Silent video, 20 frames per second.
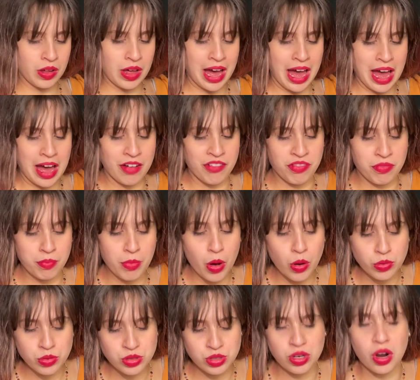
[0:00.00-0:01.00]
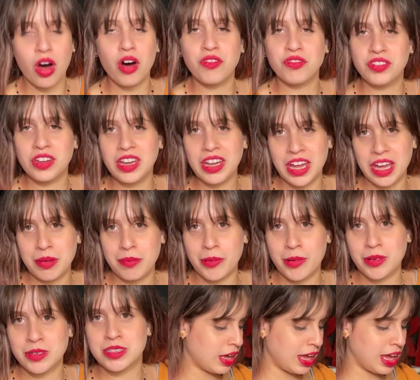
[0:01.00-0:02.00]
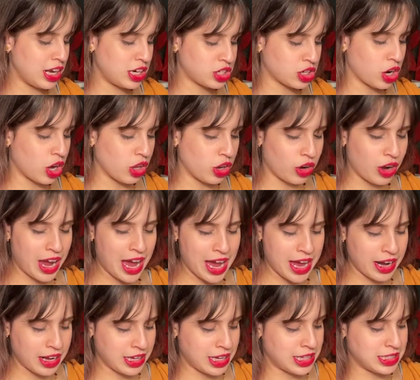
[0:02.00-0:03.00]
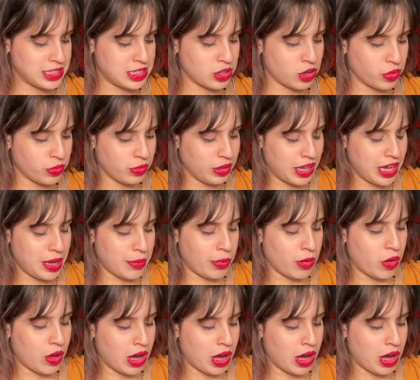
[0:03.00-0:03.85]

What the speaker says: have most of the labels. Each color had its own label.